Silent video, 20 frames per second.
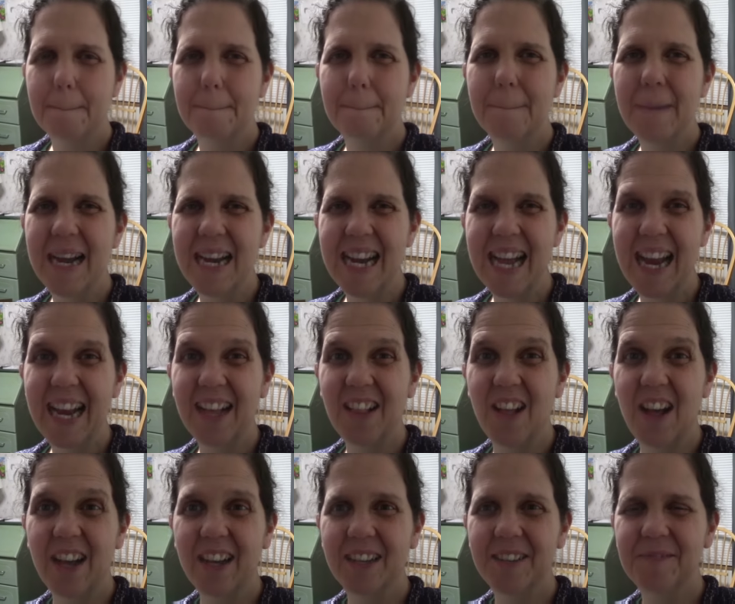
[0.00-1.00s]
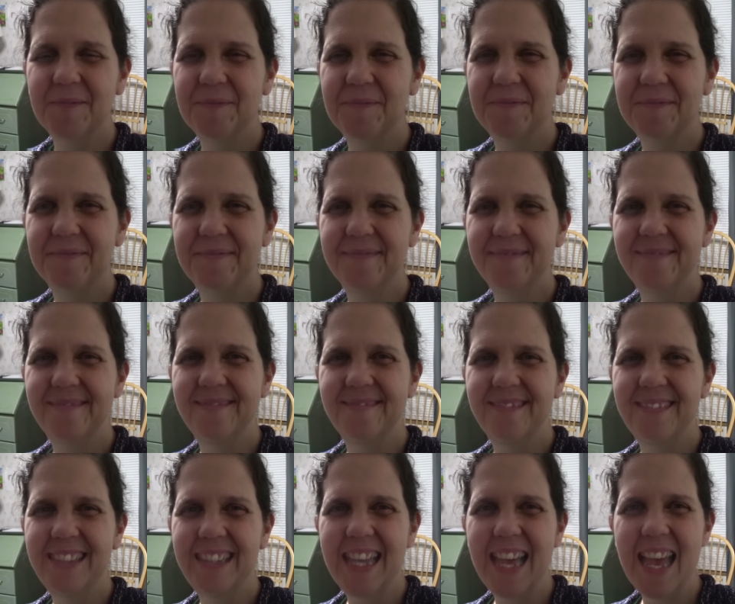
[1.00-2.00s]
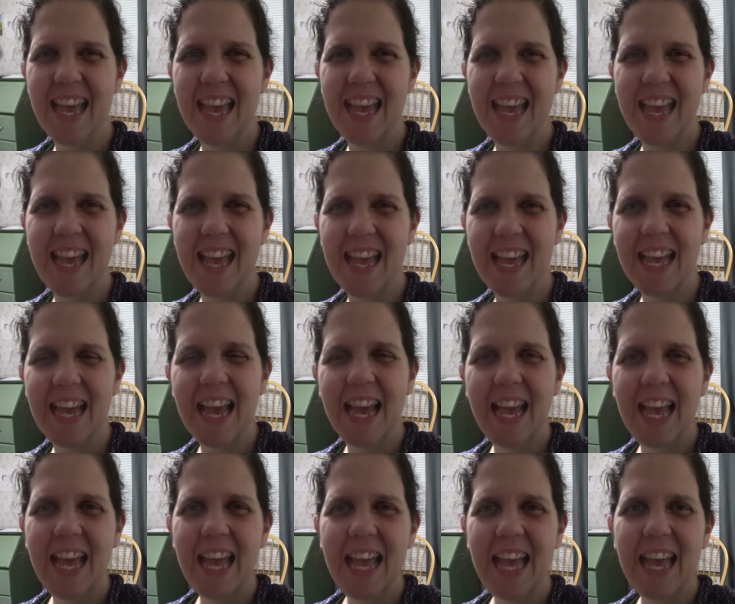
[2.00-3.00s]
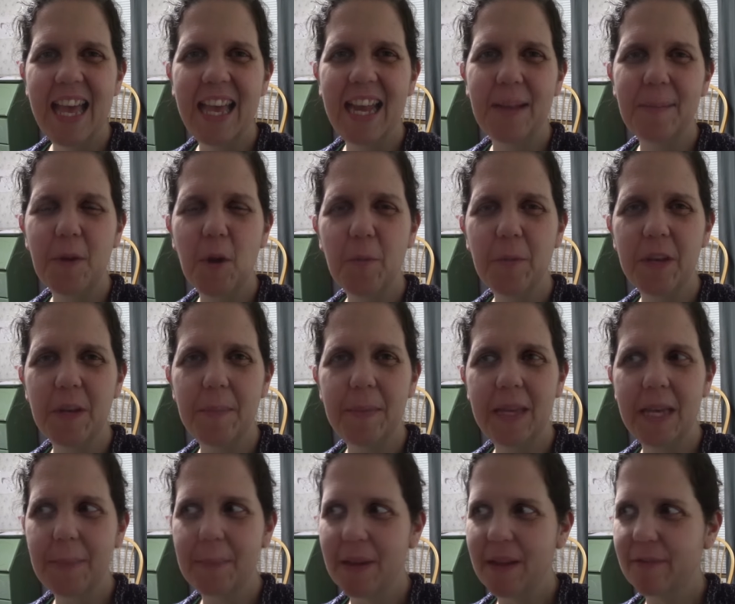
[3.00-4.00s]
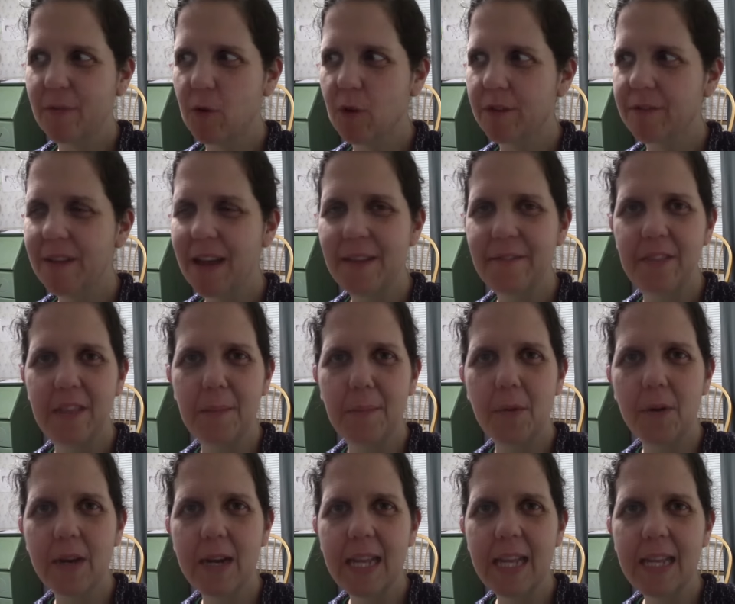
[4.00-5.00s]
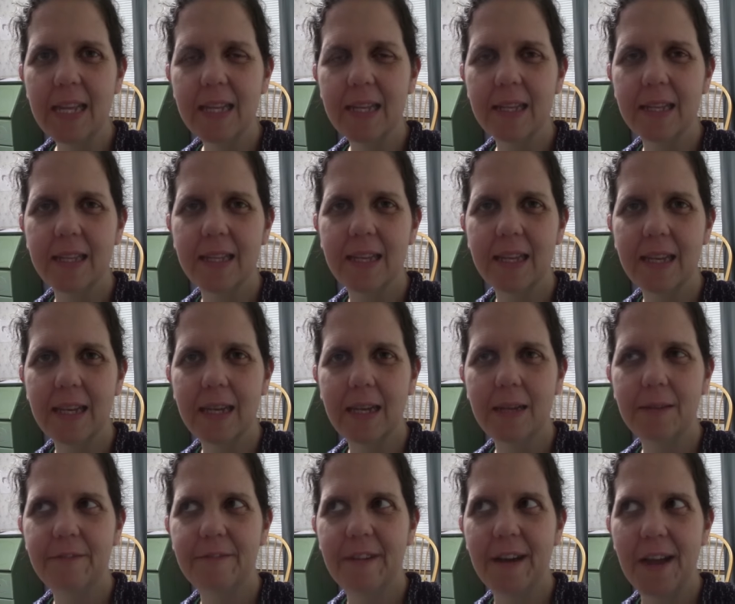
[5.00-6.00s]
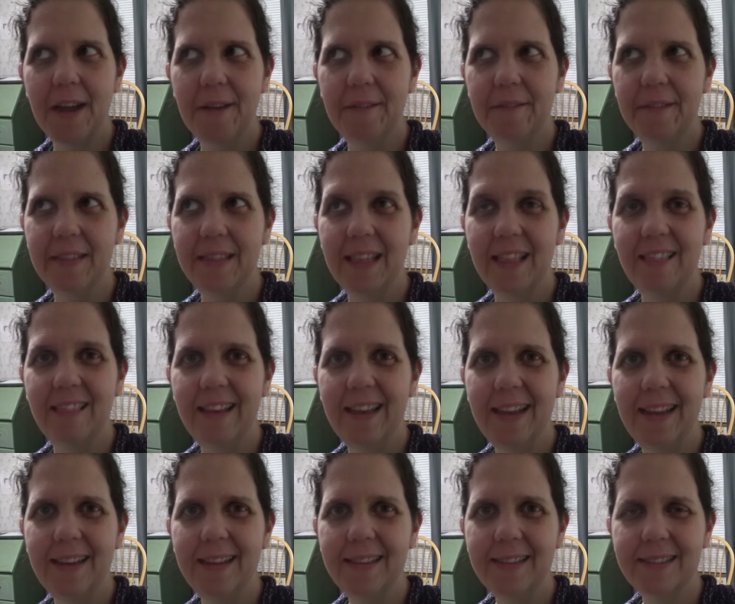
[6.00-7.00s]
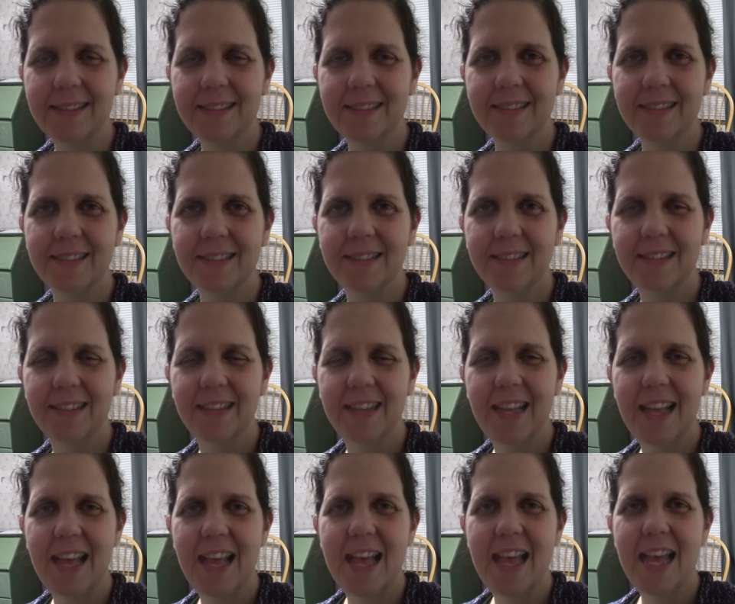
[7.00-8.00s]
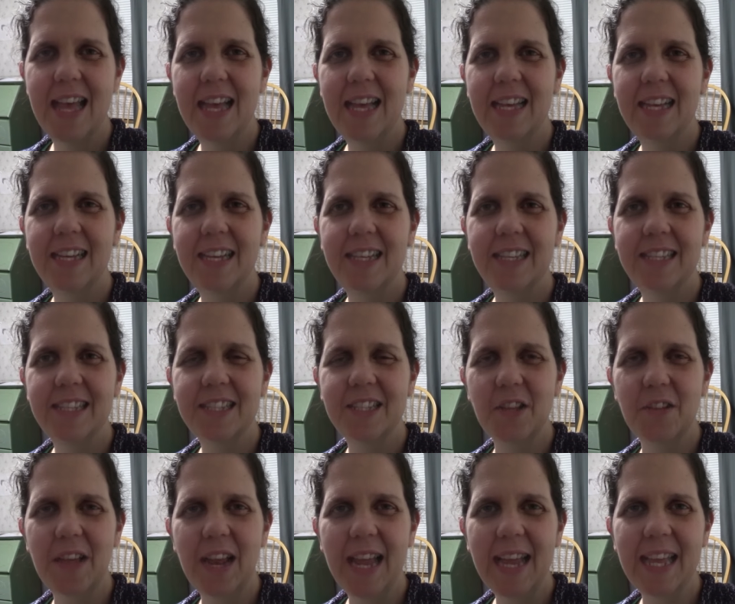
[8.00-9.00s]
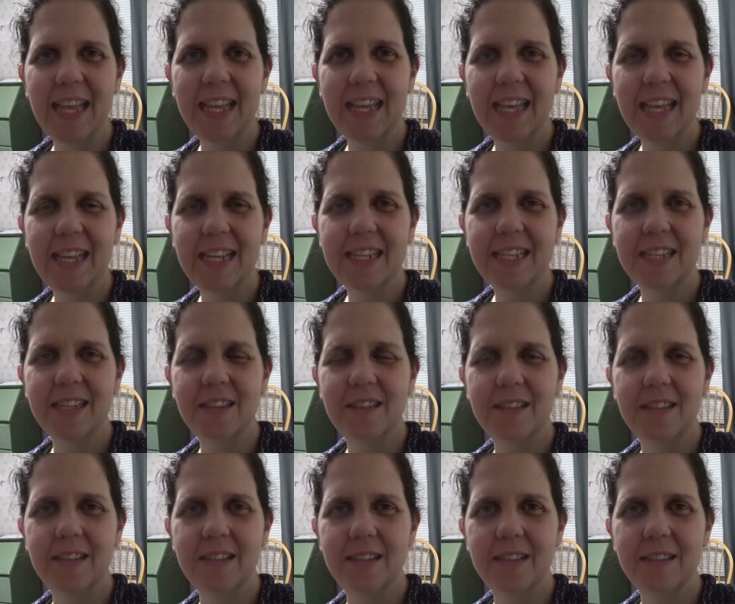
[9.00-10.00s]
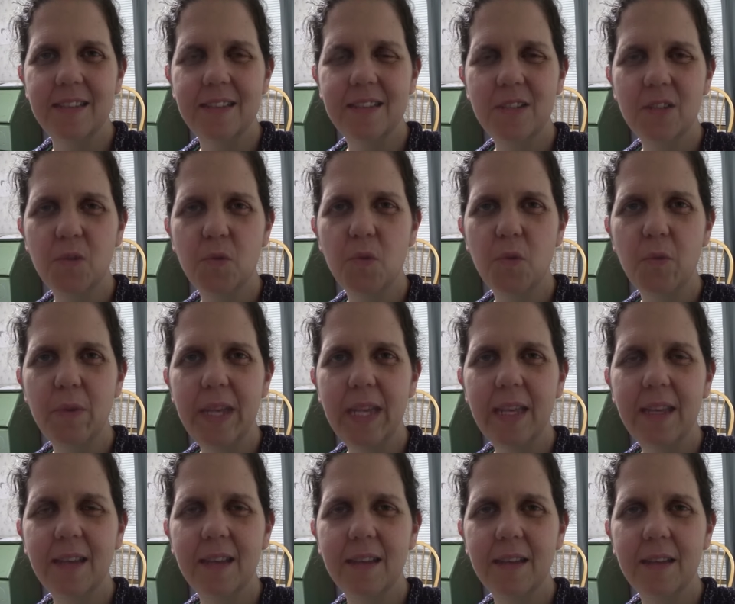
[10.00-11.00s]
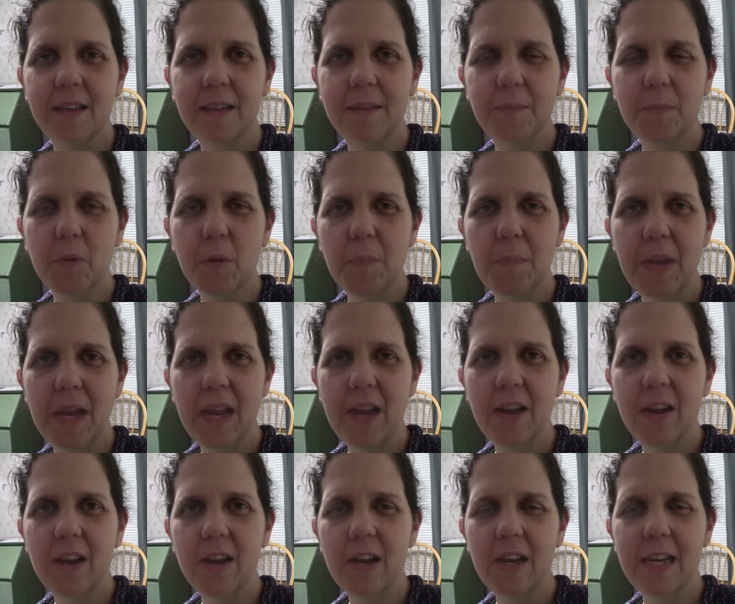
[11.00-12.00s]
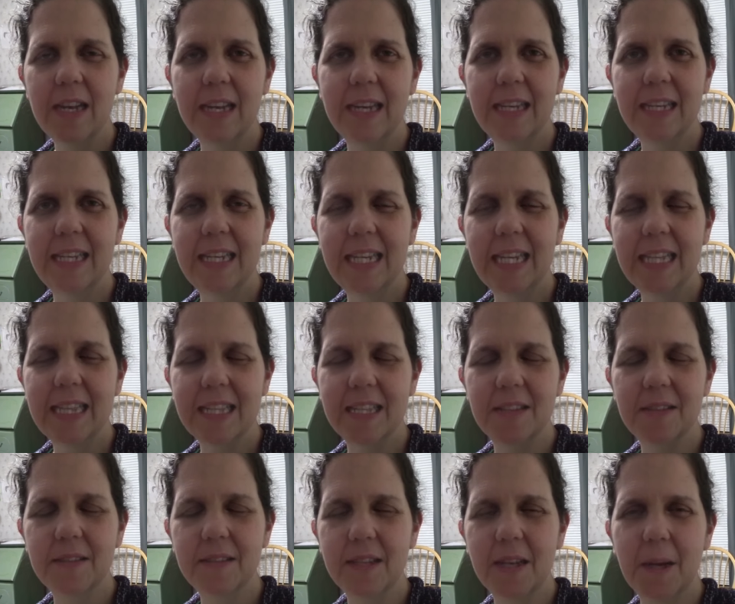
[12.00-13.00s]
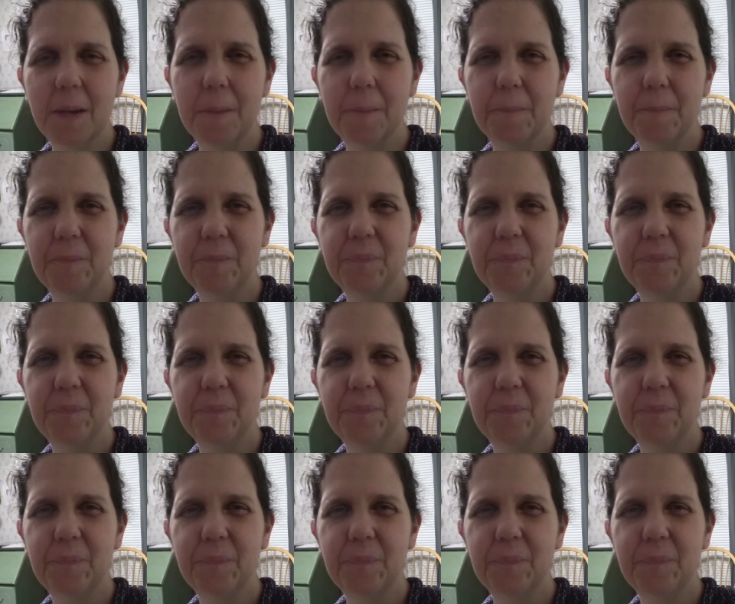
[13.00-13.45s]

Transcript: by nine o'clock. Yay! And I'm hoping to be up by four or five in the morning, five at the latest, so that I can get the school week prepared, to get this um,